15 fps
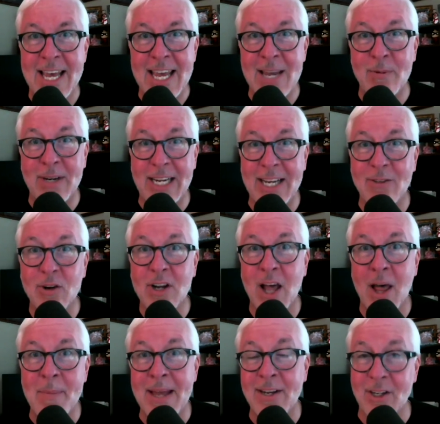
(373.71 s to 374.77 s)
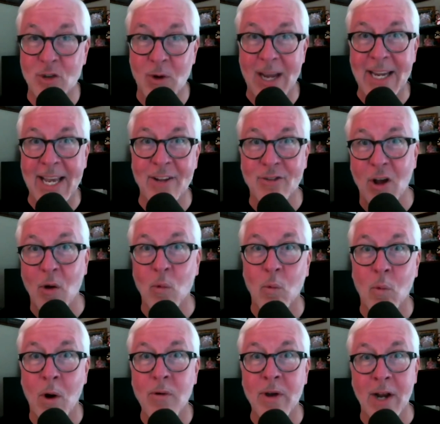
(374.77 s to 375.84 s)
He would either come in to try and get us all
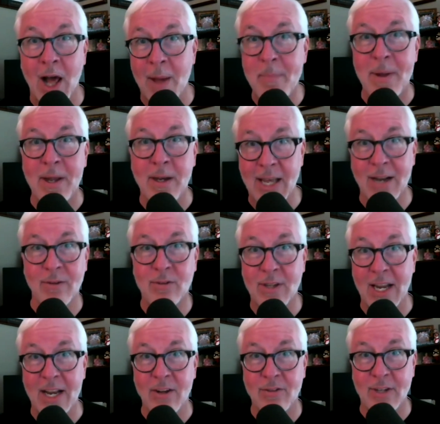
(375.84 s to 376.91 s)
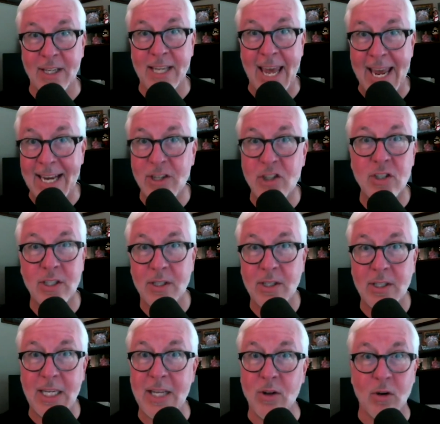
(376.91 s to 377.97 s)
woken up and kind of get us engaged,
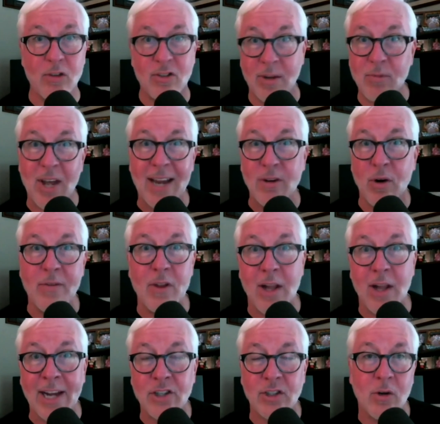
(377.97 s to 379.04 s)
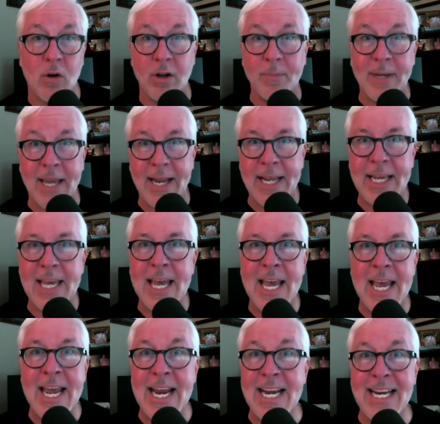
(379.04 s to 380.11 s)
either sometime during the lecture or the beginning,
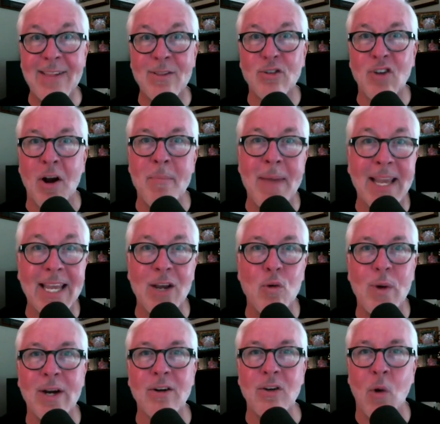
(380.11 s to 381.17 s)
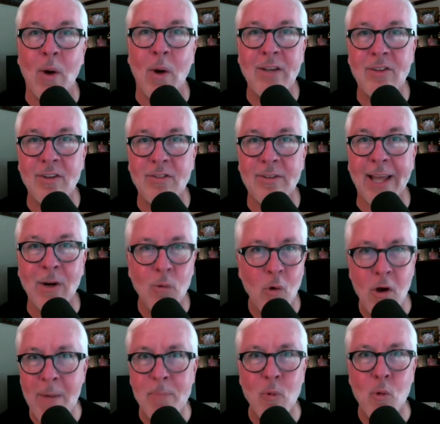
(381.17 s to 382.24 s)
he'd either start making weird noises like
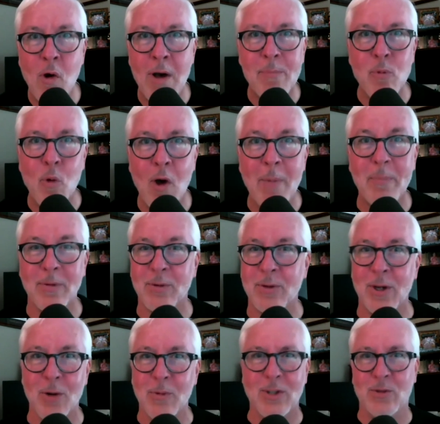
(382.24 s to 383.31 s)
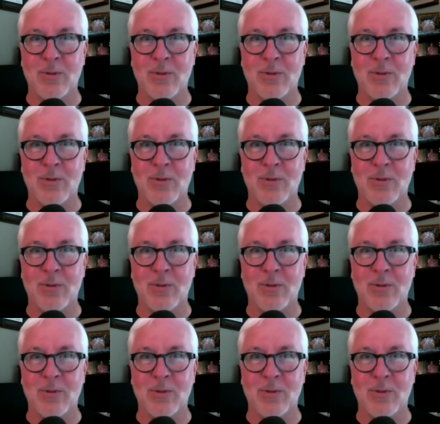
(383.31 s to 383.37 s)
whoop, whoop, whoop, you know, which